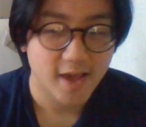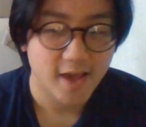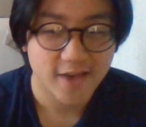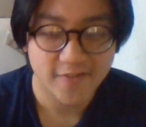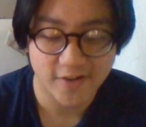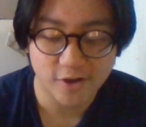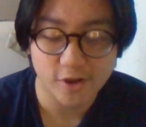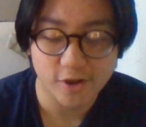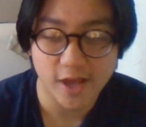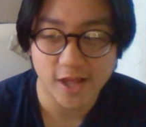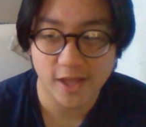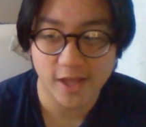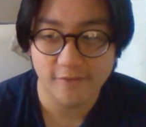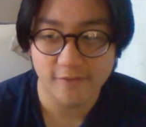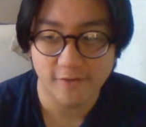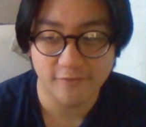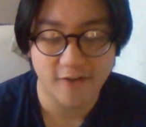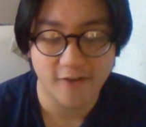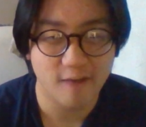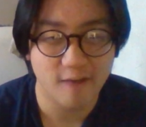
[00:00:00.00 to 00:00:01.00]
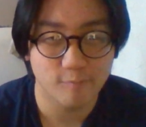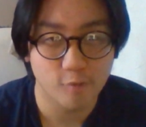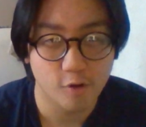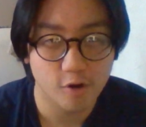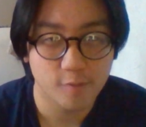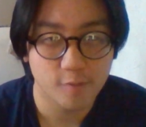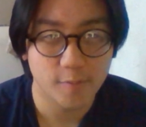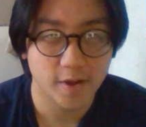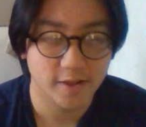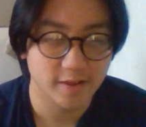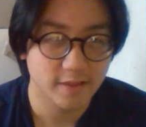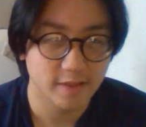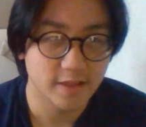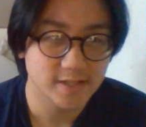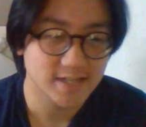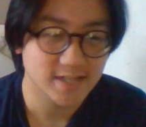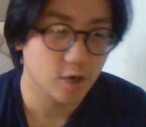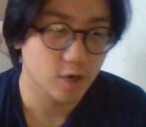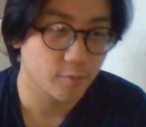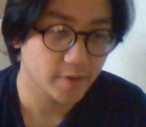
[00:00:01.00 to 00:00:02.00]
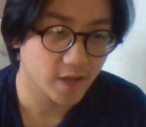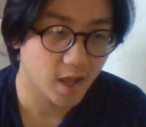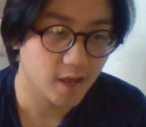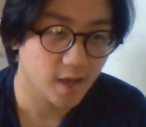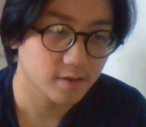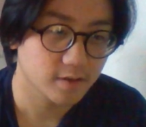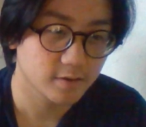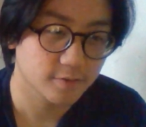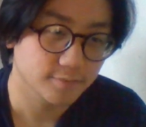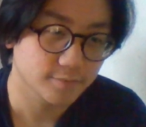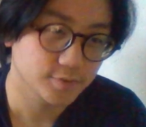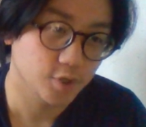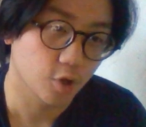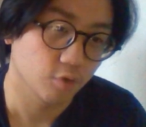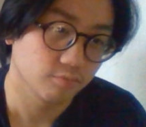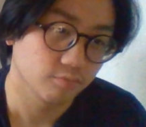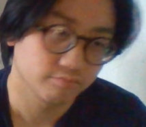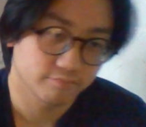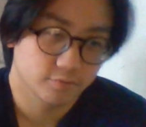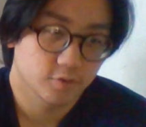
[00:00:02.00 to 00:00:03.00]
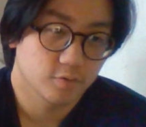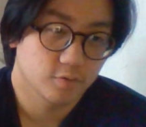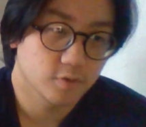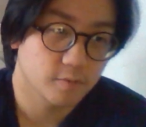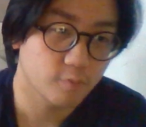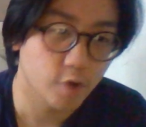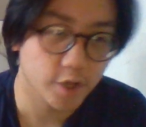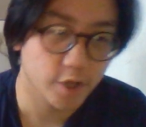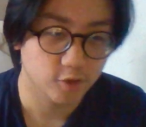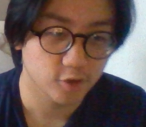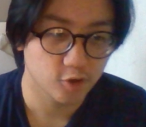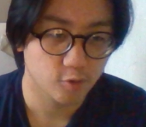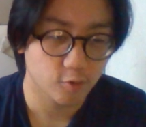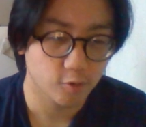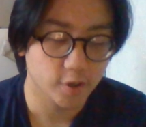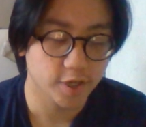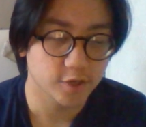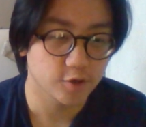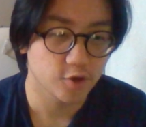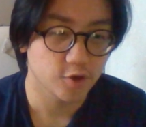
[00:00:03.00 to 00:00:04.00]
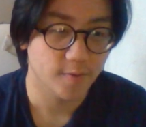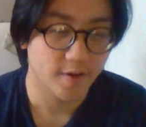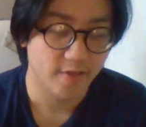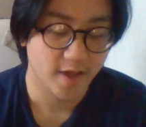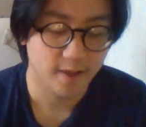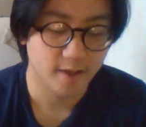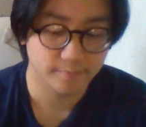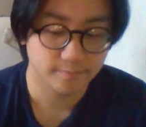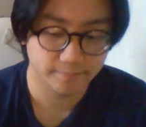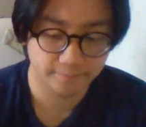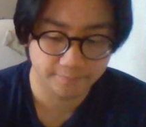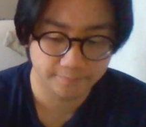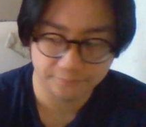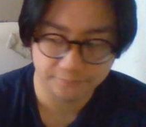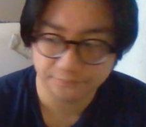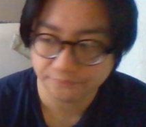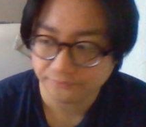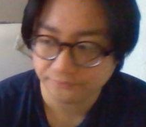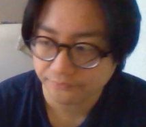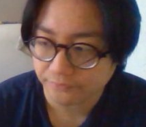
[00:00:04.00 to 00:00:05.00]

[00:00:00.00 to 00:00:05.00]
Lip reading: If I could get 5 more, but then the entire lobby died. So, what can you do about that?